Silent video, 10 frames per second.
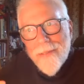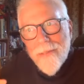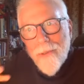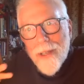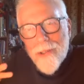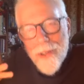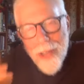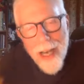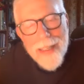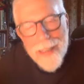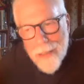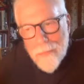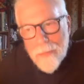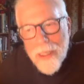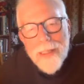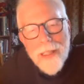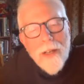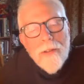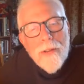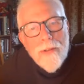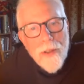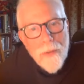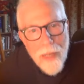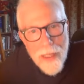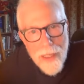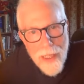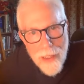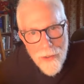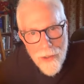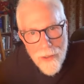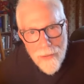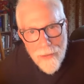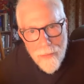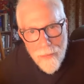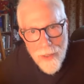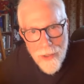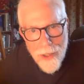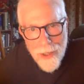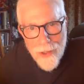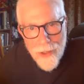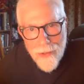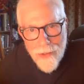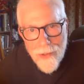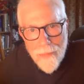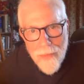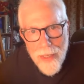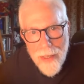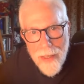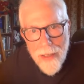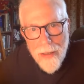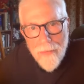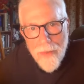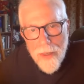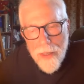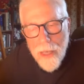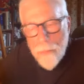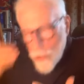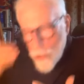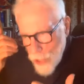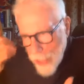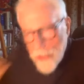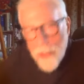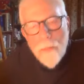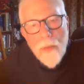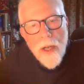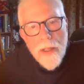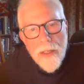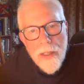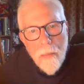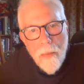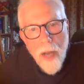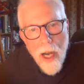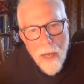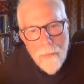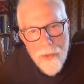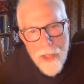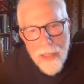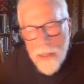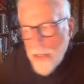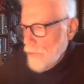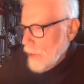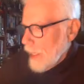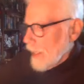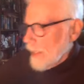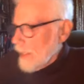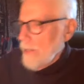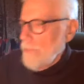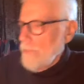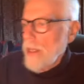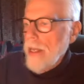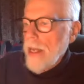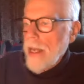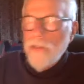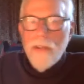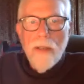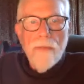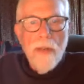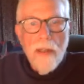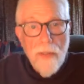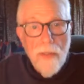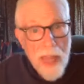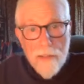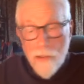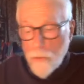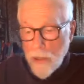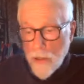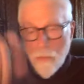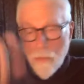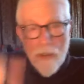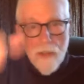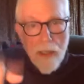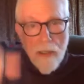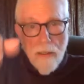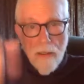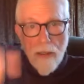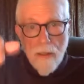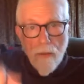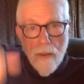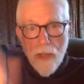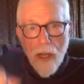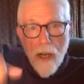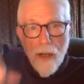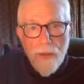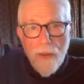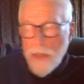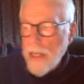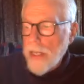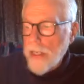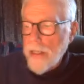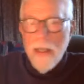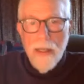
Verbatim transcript: was not completely understood by the ancient magicians. They projected upon it an objective reality as if that spirit was a hard thing,